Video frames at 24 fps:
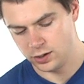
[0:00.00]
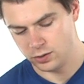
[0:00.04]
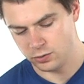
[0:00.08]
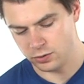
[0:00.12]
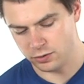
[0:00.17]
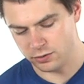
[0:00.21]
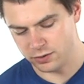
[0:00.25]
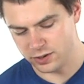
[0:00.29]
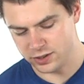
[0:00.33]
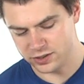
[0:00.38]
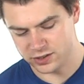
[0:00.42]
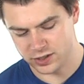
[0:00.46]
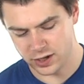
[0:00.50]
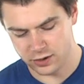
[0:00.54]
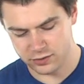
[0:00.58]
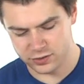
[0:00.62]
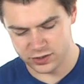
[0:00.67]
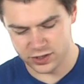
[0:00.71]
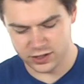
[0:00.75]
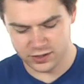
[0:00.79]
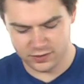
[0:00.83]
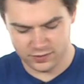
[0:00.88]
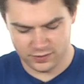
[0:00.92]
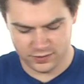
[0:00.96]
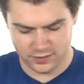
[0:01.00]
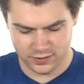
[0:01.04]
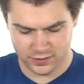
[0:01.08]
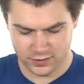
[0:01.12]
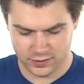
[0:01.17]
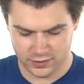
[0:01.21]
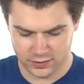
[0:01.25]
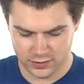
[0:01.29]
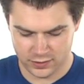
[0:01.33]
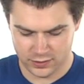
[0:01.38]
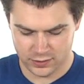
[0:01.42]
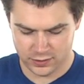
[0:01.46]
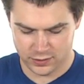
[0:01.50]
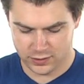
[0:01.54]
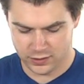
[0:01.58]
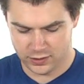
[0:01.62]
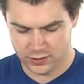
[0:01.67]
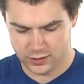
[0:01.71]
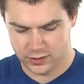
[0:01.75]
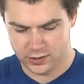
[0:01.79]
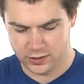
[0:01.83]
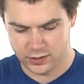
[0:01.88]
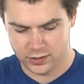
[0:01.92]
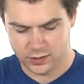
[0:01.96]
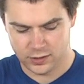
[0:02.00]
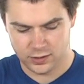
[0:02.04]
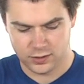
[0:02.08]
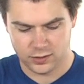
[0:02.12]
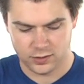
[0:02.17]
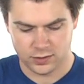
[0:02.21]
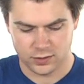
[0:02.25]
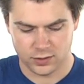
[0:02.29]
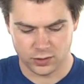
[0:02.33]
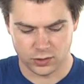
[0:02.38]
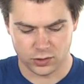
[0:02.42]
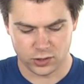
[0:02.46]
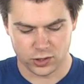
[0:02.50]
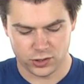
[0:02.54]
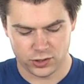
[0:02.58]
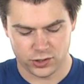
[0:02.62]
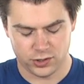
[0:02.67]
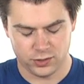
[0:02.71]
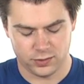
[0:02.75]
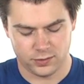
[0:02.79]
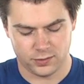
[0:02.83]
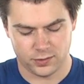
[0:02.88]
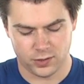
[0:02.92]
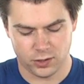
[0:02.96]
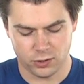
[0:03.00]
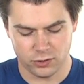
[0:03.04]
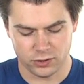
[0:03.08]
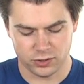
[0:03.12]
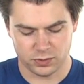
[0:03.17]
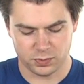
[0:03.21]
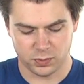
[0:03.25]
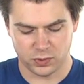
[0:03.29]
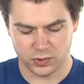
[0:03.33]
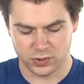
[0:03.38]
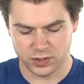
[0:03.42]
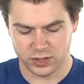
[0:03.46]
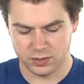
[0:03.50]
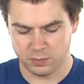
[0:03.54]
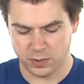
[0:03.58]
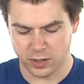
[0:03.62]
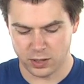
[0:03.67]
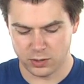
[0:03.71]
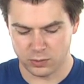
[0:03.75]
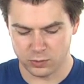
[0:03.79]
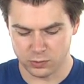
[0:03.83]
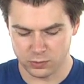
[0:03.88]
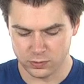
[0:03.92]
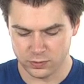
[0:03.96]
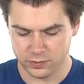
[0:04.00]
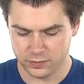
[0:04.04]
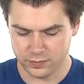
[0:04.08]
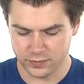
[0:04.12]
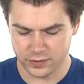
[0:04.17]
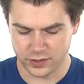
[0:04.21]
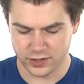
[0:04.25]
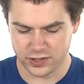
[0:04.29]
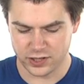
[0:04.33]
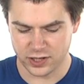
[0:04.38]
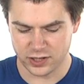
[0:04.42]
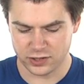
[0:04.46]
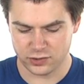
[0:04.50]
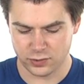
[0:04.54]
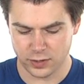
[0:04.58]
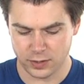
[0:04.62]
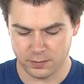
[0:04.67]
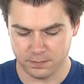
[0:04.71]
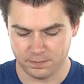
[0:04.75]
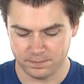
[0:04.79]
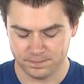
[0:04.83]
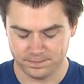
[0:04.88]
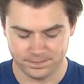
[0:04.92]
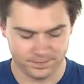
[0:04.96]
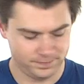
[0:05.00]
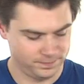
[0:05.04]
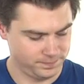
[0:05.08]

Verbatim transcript: Quick release goes in, got a corresponding buckle for the chest strap.